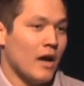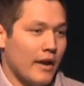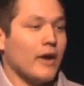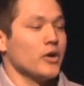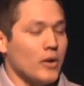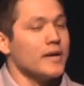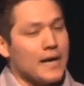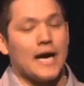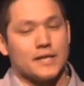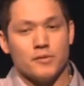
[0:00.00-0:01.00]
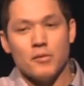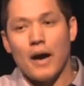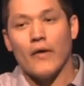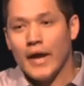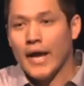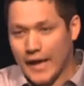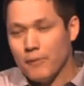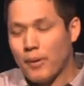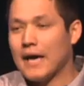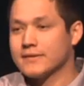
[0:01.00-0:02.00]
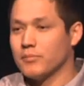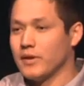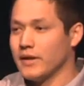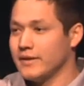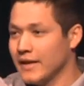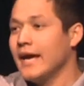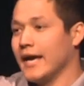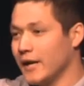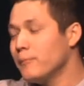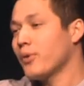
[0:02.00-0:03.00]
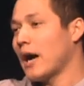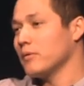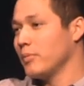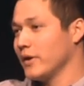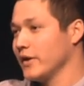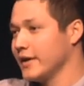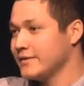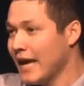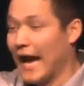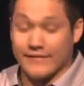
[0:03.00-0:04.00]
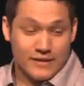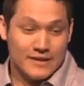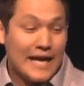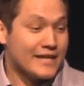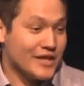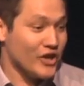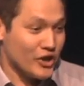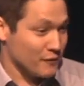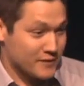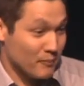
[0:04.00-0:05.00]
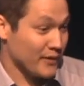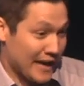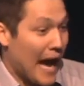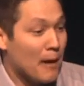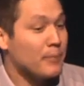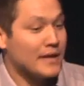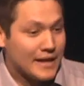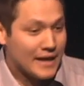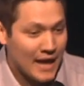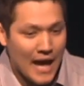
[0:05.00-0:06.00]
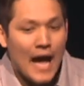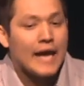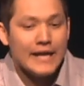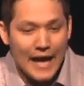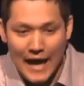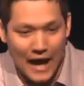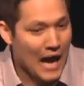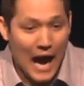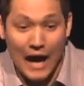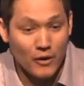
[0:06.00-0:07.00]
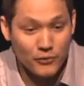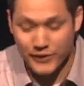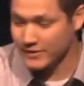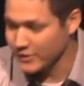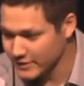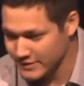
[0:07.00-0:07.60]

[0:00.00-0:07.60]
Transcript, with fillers: Now, you want to talk to me about impossibilities and improbabilities and the likelihood of something happening? Yeah, I don't think you can